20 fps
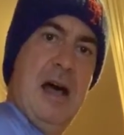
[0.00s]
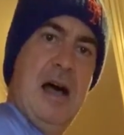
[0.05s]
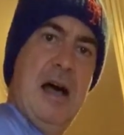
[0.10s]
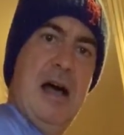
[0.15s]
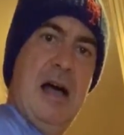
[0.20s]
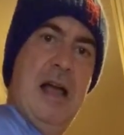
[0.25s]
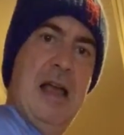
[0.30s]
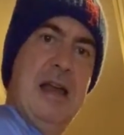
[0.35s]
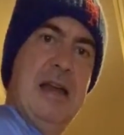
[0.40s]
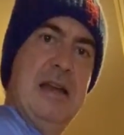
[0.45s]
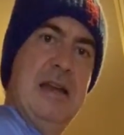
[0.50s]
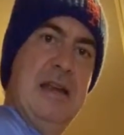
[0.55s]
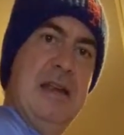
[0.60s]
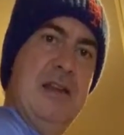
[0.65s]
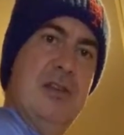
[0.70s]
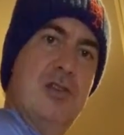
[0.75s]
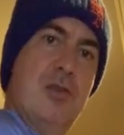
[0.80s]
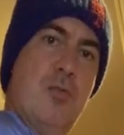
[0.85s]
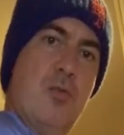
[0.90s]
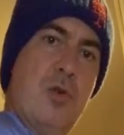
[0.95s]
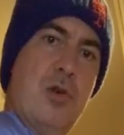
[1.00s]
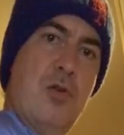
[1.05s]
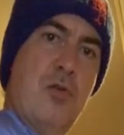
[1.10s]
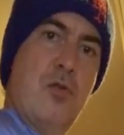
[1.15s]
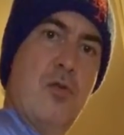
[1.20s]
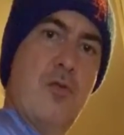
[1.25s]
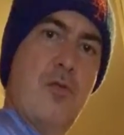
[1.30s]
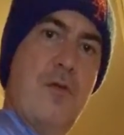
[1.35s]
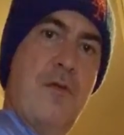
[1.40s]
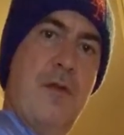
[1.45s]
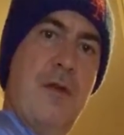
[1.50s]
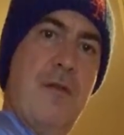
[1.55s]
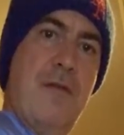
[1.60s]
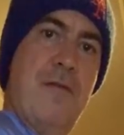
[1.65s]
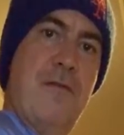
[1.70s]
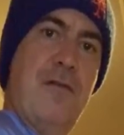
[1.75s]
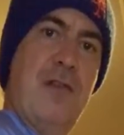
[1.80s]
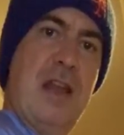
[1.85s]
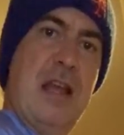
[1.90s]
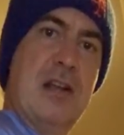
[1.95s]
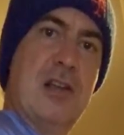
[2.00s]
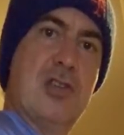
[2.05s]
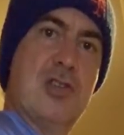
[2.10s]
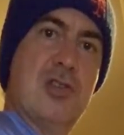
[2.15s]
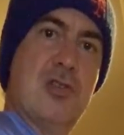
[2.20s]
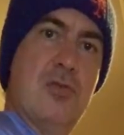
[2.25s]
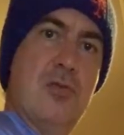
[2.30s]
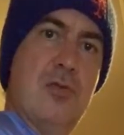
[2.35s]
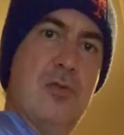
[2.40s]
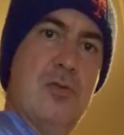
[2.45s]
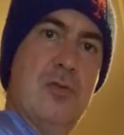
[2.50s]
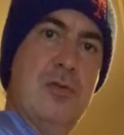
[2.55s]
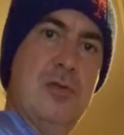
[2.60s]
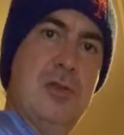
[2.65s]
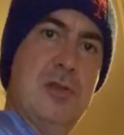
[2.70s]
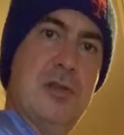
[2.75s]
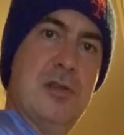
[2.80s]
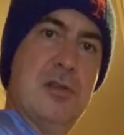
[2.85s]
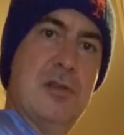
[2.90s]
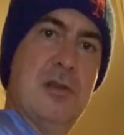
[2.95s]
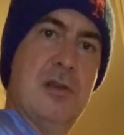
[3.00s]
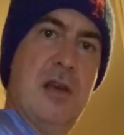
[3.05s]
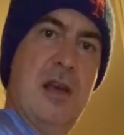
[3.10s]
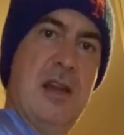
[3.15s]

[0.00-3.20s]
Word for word: I need to recruit flexors.